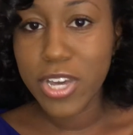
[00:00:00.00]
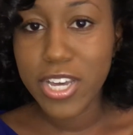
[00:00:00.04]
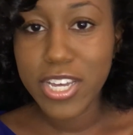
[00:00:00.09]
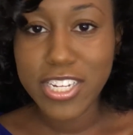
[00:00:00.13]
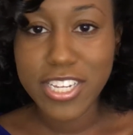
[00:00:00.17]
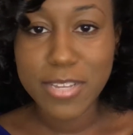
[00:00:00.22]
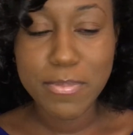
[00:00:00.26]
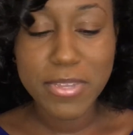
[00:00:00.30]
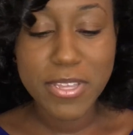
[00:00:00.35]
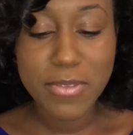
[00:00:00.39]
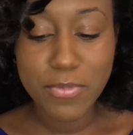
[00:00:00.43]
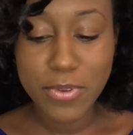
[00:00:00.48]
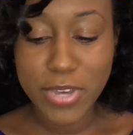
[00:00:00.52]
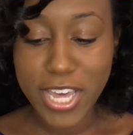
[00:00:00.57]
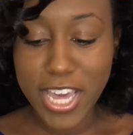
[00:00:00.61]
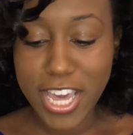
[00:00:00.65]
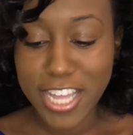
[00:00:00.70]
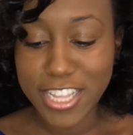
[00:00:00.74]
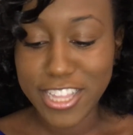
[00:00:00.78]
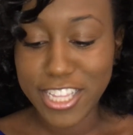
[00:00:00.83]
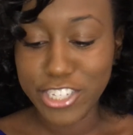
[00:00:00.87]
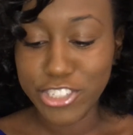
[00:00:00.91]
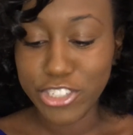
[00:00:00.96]
honey, people
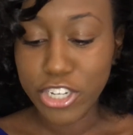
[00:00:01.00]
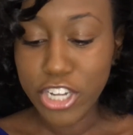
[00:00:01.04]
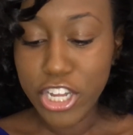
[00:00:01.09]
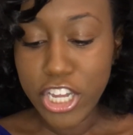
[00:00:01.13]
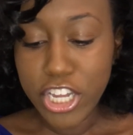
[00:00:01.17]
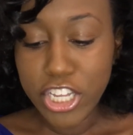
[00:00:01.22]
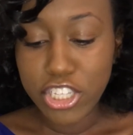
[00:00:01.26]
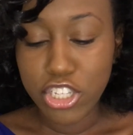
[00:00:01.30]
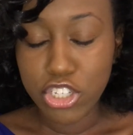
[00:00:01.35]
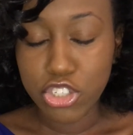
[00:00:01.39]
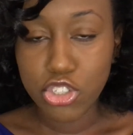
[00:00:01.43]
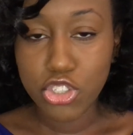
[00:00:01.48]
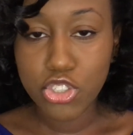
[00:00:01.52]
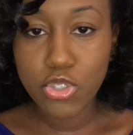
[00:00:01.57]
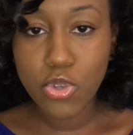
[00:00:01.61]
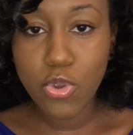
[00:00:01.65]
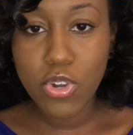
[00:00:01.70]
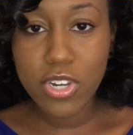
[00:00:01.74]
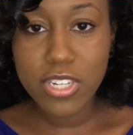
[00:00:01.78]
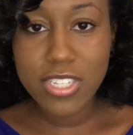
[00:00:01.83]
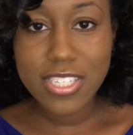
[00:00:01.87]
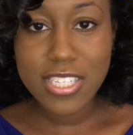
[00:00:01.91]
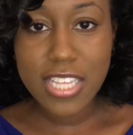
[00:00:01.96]
had the
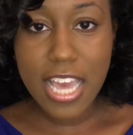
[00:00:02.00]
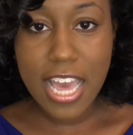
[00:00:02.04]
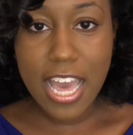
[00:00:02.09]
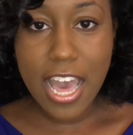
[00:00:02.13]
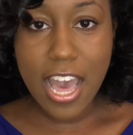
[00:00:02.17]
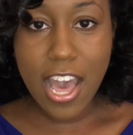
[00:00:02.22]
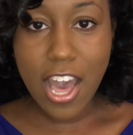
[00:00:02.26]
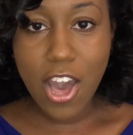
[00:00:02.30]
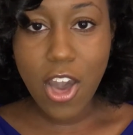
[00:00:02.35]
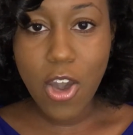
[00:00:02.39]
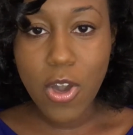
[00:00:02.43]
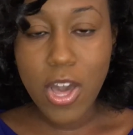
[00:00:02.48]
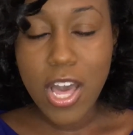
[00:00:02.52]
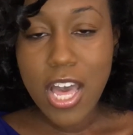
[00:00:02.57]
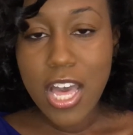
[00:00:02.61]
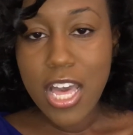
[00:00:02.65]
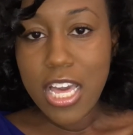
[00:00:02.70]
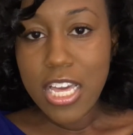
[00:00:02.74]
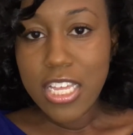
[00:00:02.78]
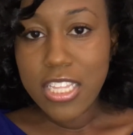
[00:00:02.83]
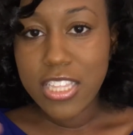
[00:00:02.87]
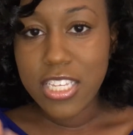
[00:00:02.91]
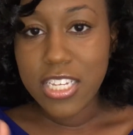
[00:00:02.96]
shorts out,
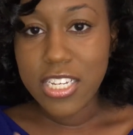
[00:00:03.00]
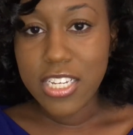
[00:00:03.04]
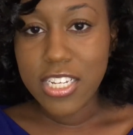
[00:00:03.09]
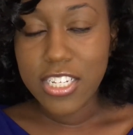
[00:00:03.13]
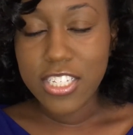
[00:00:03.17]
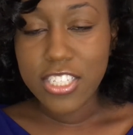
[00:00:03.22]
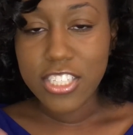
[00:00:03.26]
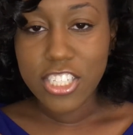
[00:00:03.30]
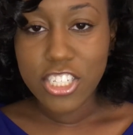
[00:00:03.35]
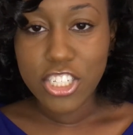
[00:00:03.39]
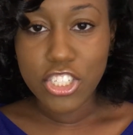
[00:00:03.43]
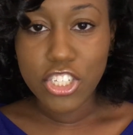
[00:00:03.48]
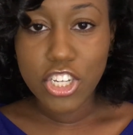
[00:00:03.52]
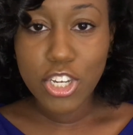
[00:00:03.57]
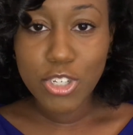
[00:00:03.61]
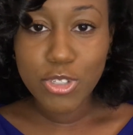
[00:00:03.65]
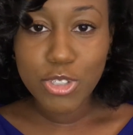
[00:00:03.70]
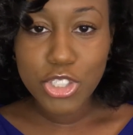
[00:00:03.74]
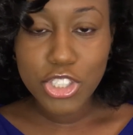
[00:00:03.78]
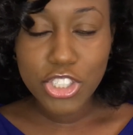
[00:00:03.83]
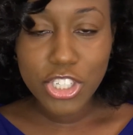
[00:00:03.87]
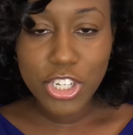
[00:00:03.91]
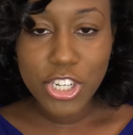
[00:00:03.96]
the
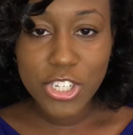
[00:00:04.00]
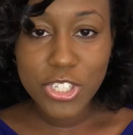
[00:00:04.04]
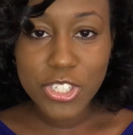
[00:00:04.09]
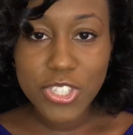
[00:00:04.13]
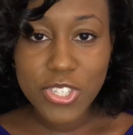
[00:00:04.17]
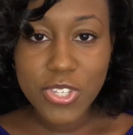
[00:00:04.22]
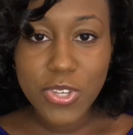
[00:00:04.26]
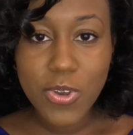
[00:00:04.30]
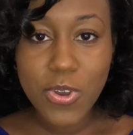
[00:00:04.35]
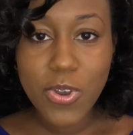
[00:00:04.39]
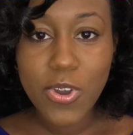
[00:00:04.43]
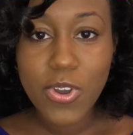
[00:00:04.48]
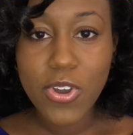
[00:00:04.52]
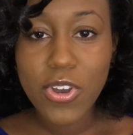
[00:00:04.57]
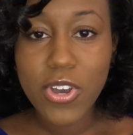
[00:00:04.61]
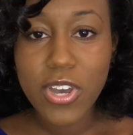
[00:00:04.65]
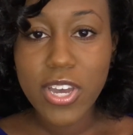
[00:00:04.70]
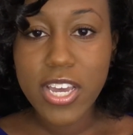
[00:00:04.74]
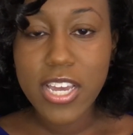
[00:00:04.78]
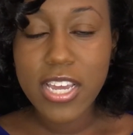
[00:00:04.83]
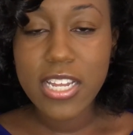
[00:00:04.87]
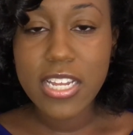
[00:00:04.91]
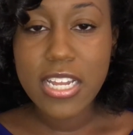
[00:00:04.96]
no shirts
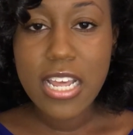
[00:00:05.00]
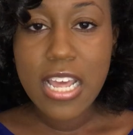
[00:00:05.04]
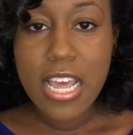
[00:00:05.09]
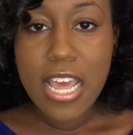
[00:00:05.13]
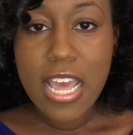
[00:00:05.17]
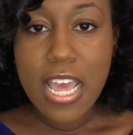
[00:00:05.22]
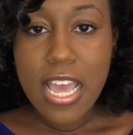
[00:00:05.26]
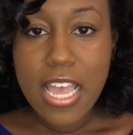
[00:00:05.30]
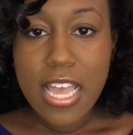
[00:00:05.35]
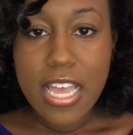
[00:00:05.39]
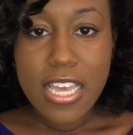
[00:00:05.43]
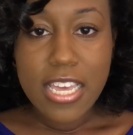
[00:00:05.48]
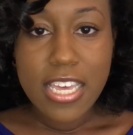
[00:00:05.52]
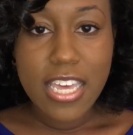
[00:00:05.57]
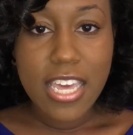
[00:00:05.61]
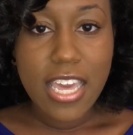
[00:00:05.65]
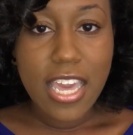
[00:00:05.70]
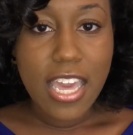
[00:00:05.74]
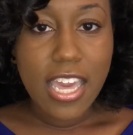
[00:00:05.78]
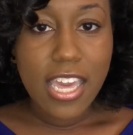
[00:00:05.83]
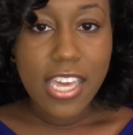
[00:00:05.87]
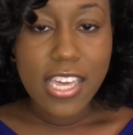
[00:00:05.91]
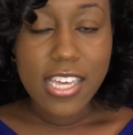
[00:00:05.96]
on,
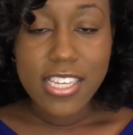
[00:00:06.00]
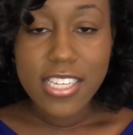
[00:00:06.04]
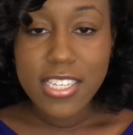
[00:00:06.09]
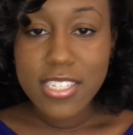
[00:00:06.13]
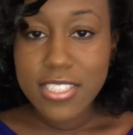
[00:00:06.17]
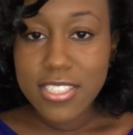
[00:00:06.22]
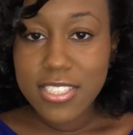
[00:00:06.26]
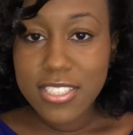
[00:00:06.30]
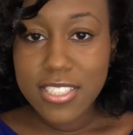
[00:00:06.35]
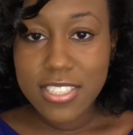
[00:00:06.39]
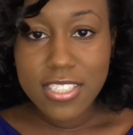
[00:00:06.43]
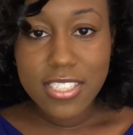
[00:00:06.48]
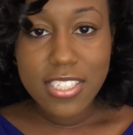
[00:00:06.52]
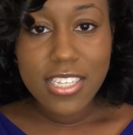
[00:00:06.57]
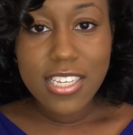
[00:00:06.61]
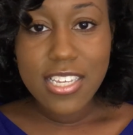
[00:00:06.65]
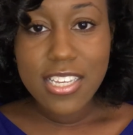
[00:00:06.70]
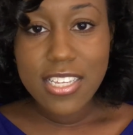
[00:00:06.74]
and it's